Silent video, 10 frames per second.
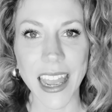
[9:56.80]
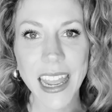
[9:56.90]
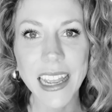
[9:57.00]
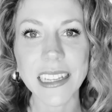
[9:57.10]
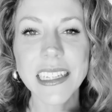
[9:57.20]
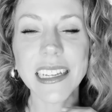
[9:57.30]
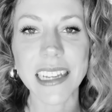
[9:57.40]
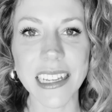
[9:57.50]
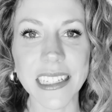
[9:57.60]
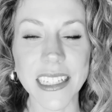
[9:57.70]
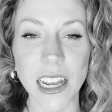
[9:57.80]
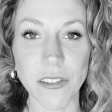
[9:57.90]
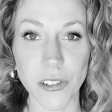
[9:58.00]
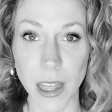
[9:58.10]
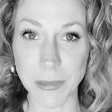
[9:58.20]
is it necessary
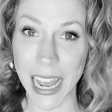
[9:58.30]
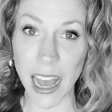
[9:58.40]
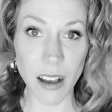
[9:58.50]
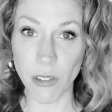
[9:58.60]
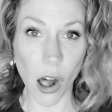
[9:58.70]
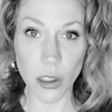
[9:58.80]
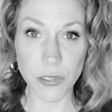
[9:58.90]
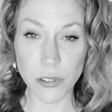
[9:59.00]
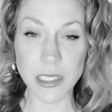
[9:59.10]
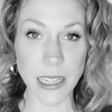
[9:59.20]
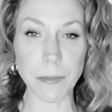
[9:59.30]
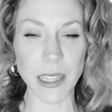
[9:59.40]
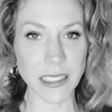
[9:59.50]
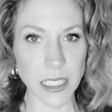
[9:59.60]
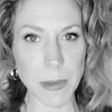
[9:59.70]
for them to have all of those same things as